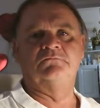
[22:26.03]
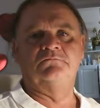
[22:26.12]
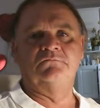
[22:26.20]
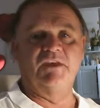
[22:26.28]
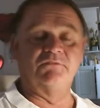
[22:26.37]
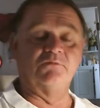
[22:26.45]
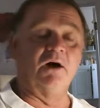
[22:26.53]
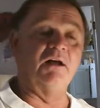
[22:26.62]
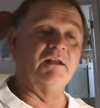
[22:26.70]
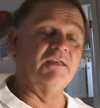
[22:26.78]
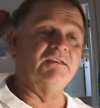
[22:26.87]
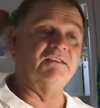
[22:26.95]
Guess what?
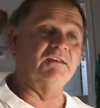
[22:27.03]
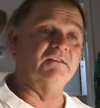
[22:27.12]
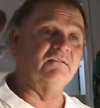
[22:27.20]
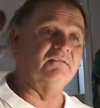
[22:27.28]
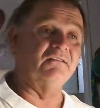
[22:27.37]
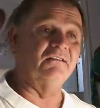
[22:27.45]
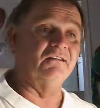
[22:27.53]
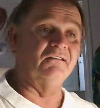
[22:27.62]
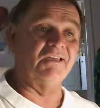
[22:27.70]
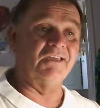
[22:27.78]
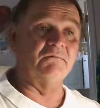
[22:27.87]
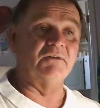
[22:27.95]
He did,
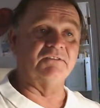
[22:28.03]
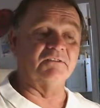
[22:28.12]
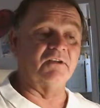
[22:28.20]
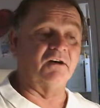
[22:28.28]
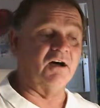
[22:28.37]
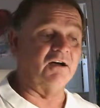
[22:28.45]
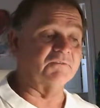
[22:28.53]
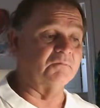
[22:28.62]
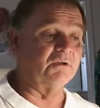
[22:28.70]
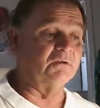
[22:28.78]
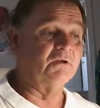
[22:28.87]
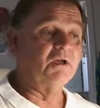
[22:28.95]
he went to the
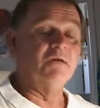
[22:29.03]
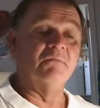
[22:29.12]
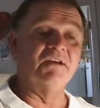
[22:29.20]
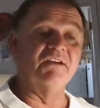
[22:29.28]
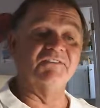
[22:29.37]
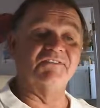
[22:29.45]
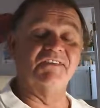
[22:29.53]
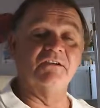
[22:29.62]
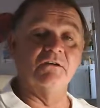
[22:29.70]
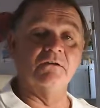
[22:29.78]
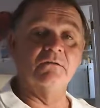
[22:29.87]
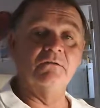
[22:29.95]
hospital because
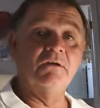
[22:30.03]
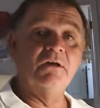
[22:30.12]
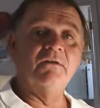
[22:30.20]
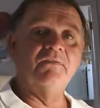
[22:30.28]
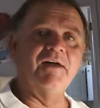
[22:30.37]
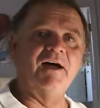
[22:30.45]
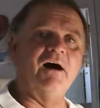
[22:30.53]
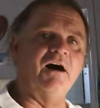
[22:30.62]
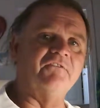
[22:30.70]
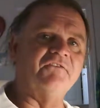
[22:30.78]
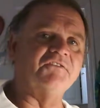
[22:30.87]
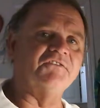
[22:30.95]
here, that
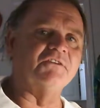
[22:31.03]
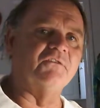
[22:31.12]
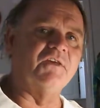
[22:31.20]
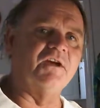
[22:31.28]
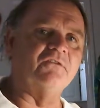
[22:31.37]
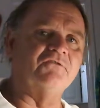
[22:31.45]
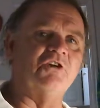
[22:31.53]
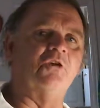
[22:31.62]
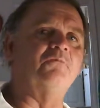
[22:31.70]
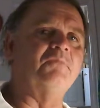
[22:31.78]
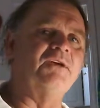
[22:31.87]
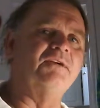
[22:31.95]
officer there
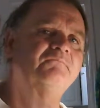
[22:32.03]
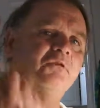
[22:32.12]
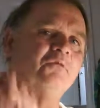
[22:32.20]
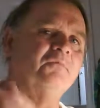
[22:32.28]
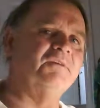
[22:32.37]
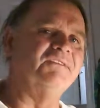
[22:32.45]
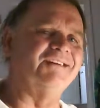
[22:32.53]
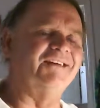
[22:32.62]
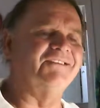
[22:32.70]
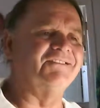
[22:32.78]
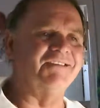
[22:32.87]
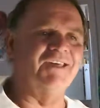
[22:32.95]
pulled me aside
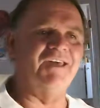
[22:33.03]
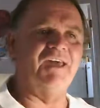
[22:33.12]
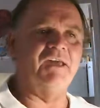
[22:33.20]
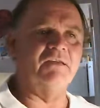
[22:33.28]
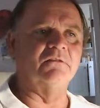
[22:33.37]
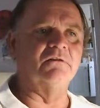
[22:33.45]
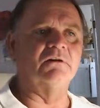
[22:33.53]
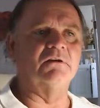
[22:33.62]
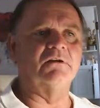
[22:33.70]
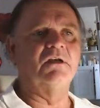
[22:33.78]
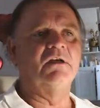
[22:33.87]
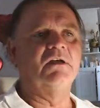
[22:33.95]
and said, hey, look,
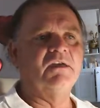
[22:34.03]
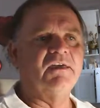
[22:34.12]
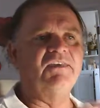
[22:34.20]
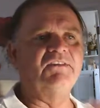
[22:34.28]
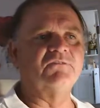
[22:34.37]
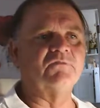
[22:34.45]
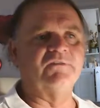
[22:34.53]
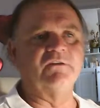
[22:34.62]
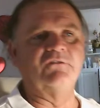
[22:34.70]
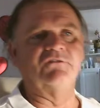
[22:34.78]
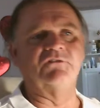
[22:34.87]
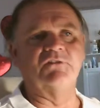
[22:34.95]
he's
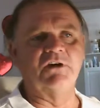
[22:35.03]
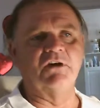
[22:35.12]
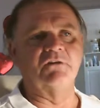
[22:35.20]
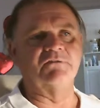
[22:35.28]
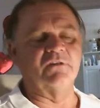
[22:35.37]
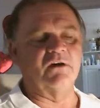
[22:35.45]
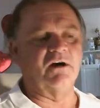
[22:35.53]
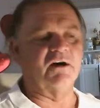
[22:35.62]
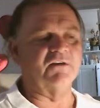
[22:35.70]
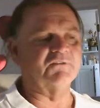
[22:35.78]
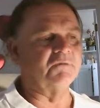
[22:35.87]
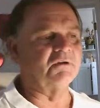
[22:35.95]
refusing to go to the
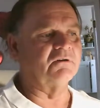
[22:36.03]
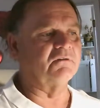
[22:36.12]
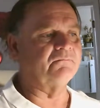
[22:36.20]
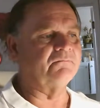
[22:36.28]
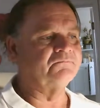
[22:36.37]
hospital.